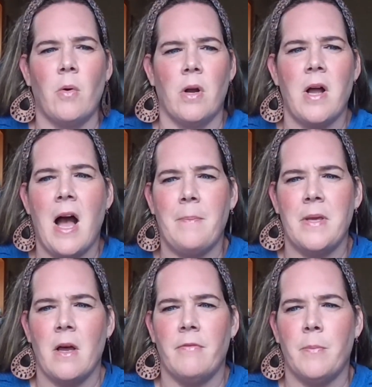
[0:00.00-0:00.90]
a copy
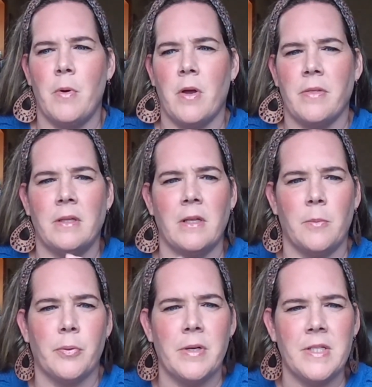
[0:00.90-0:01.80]
of the book The Little
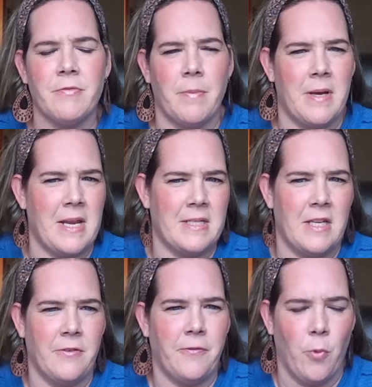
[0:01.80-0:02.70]
Prince from the
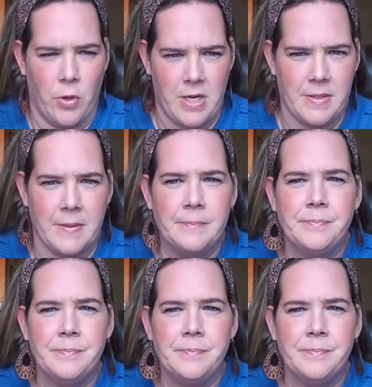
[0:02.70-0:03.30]
1940s.